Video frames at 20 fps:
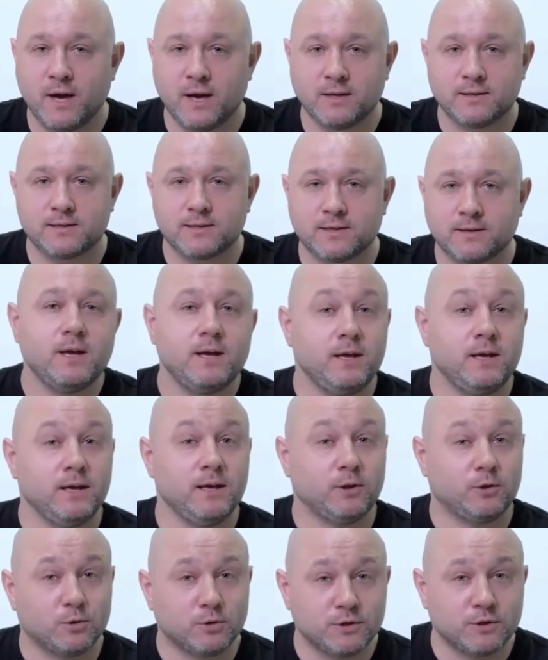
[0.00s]
and a
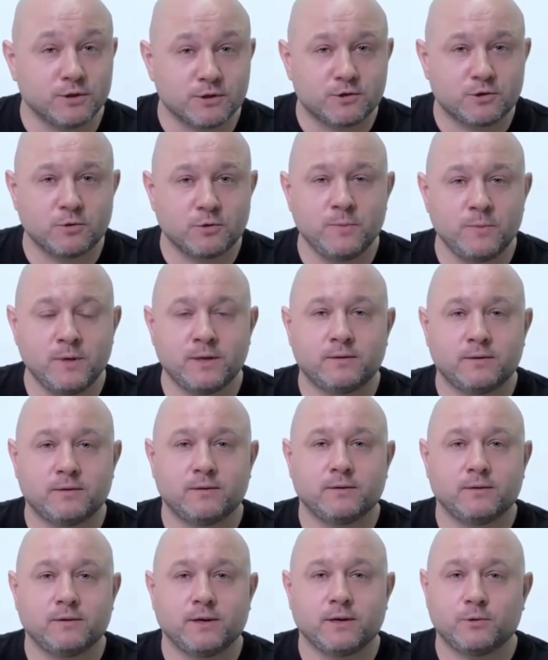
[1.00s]
tool that works
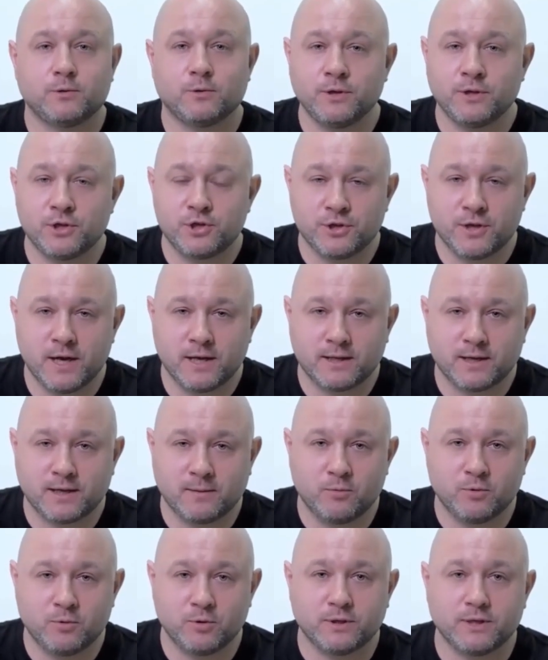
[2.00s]
from the very
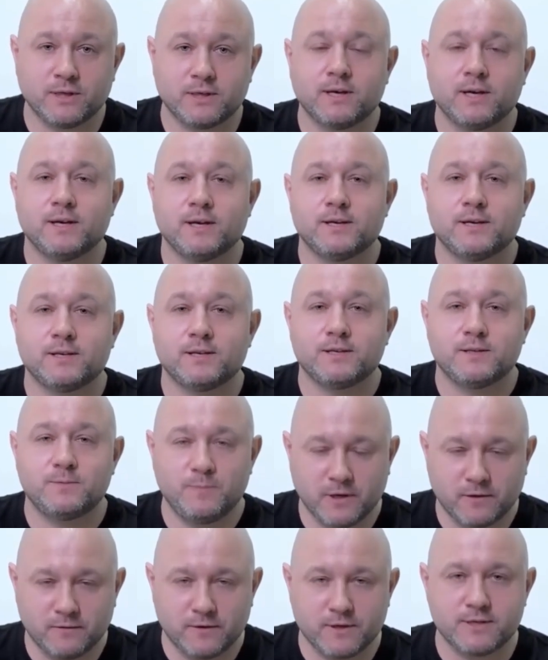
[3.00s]
first
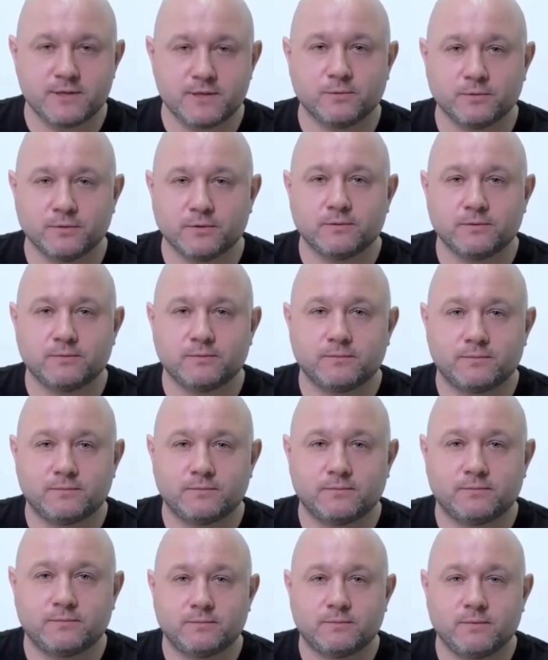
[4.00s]
seconds.
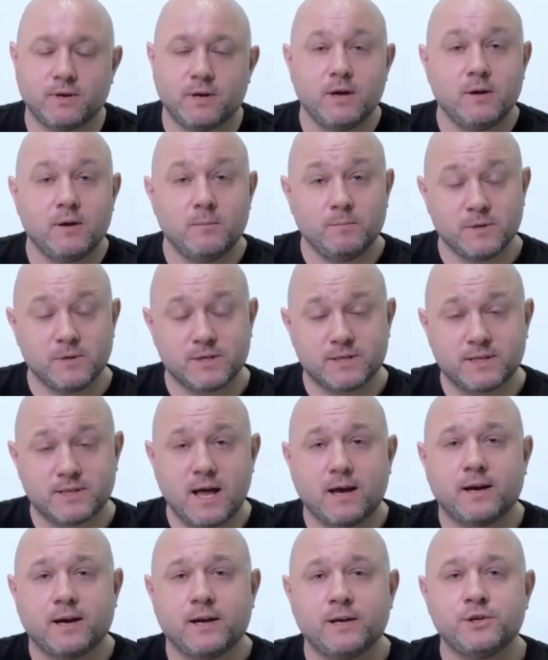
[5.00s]
Spots are limited,
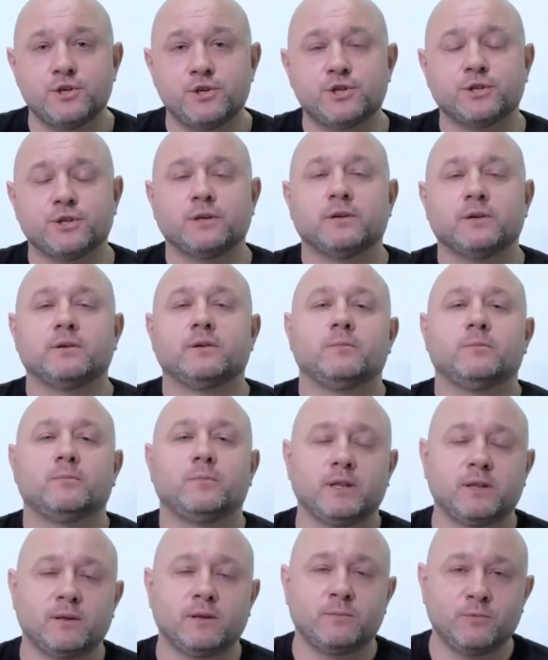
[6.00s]
so
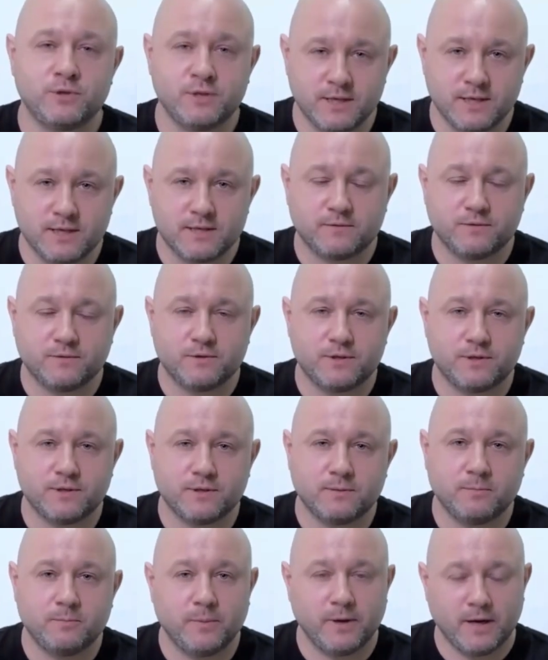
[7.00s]
act now.
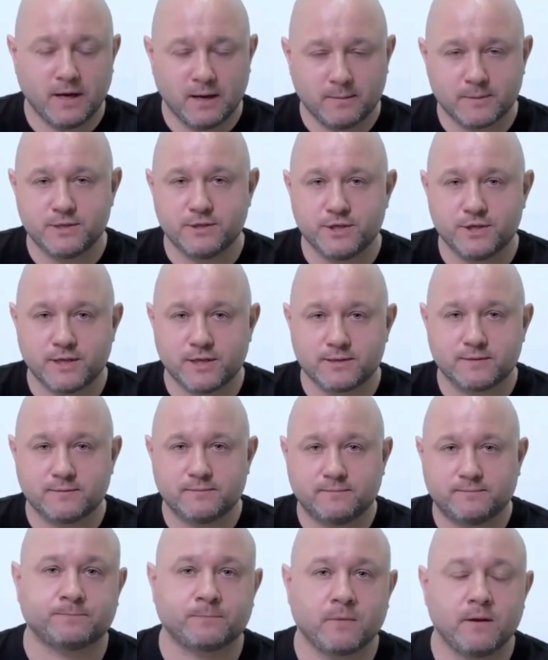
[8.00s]
To
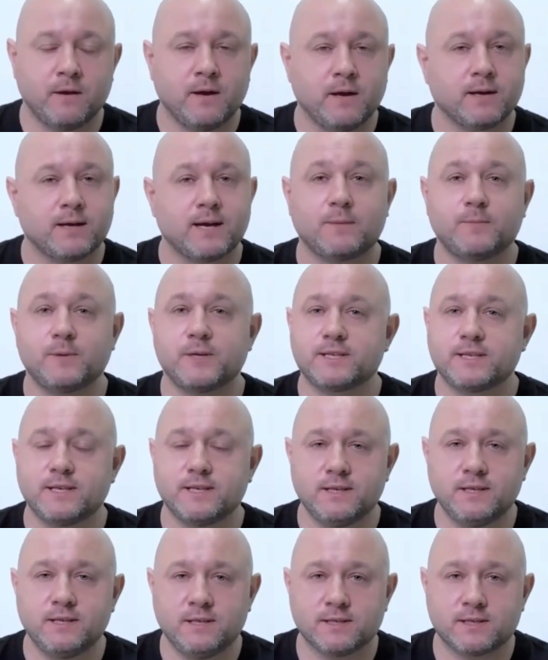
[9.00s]
learn how to join,
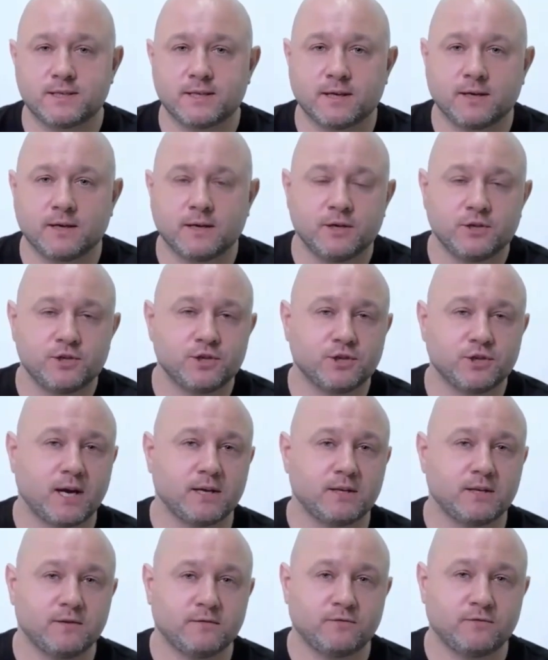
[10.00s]
check the
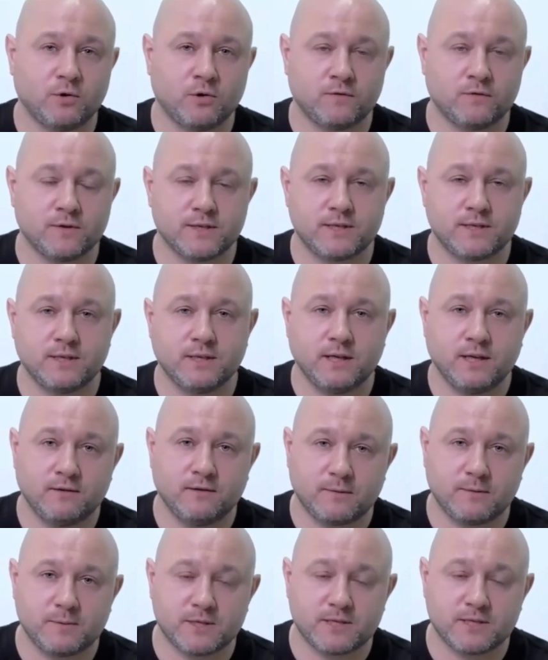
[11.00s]
news update or
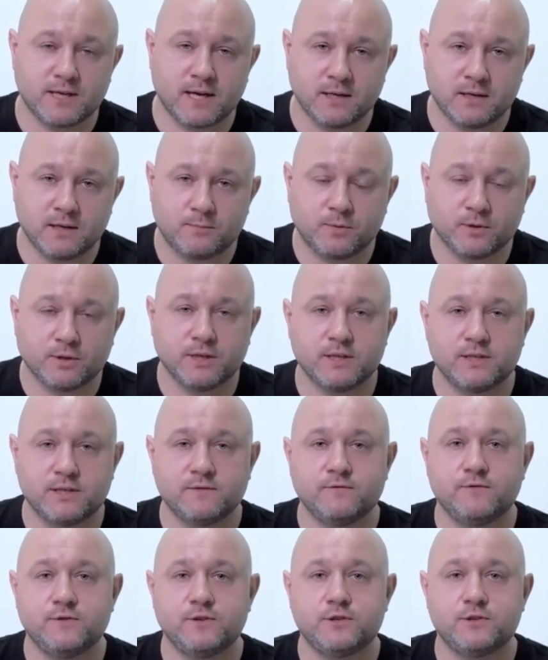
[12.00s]
the description below
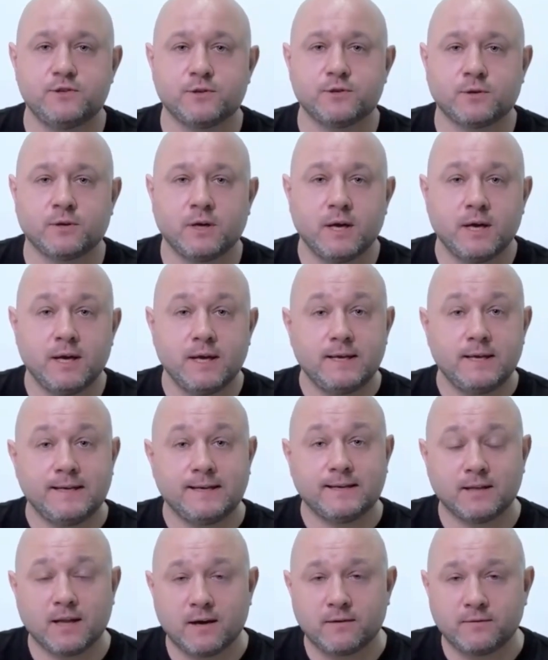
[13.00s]
this video, and
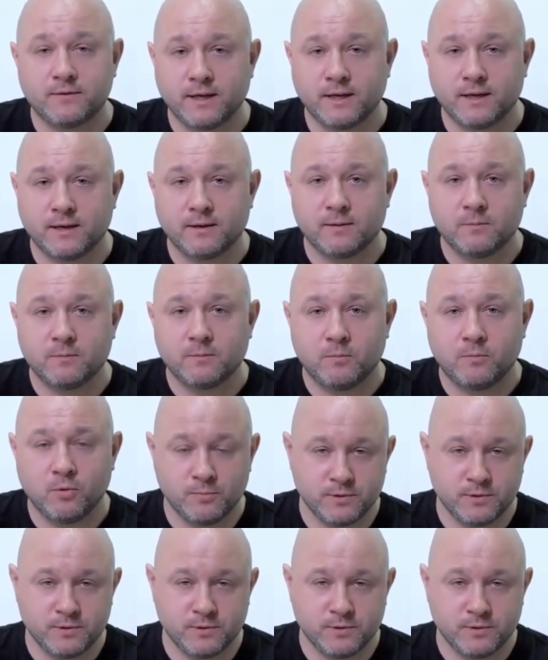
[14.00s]
most importantly,